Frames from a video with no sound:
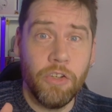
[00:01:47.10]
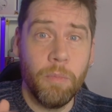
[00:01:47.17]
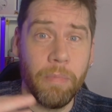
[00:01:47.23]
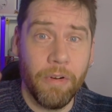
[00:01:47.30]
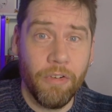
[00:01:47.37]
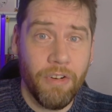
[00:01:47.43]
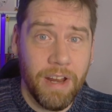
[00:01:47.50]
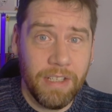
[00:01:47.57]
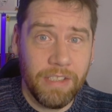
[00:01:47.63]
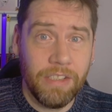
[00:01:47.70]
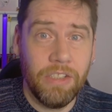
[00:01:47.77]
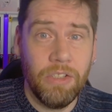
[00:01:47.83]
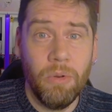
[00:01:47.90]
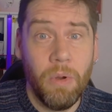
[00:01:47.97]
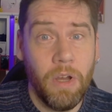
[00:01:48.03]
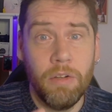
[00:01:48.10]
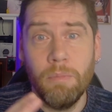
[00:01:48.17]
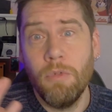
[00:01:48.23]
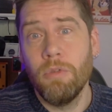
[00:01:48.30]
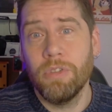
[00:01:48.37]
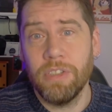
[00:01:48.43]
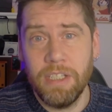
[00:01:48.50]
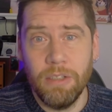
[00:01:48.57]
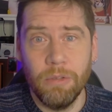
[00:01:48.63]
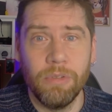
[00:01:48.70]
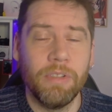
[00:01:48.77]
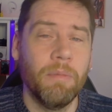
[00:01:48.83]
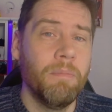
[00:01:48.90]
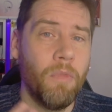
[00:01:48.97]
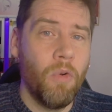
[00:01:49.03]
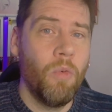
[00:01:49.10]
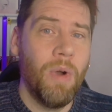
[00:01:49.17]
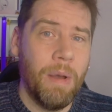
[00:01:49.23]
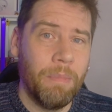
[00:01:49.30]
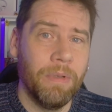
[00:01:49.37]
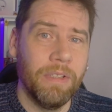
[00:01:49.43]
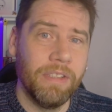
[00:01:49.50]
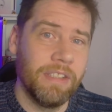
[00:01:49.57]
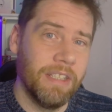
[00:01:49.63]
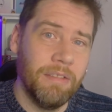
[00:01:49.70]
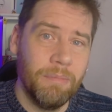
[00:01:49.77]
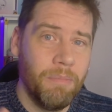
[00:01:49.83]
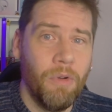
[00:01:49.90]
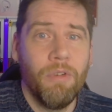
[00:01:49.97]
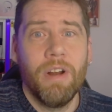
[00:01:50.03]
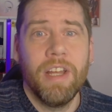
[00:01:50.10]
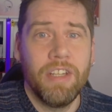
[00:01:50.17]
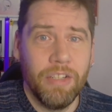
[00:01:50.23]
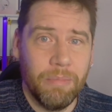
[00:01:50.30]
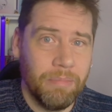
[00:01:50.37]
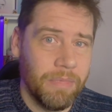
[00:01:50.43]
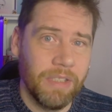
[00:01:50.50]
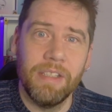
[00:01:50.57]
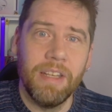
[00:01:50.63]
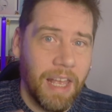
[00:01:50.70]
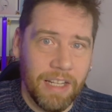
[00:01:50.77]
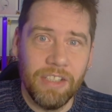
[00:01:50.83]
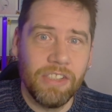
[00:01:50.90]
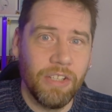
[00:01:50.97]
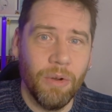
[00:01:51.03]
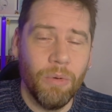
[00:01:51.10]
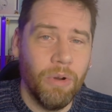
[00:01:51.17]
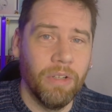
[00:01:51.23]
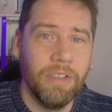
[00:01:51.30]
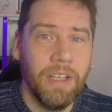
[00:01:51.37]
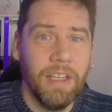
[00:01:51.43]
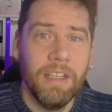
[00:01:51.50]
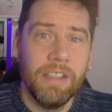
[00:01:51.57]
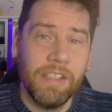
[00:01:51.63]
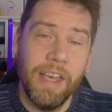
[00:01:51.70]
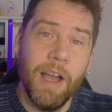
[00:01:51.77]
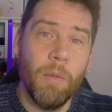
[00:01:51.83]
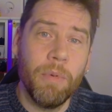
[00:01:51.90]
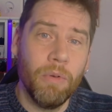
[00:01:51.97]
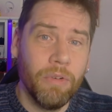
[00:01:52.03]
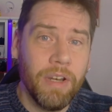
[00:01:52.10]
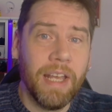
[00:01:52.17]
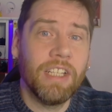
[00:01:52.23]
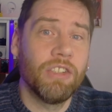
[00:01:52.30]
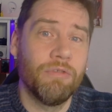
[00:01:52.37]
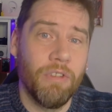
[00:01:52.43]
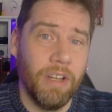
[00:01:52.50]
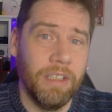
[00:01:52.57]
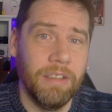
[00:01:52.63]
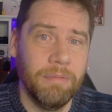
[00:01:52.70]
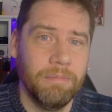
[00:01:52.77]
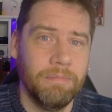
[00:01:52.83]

as you progress, you earn more skills and more weapons and more items and so on to help your next run.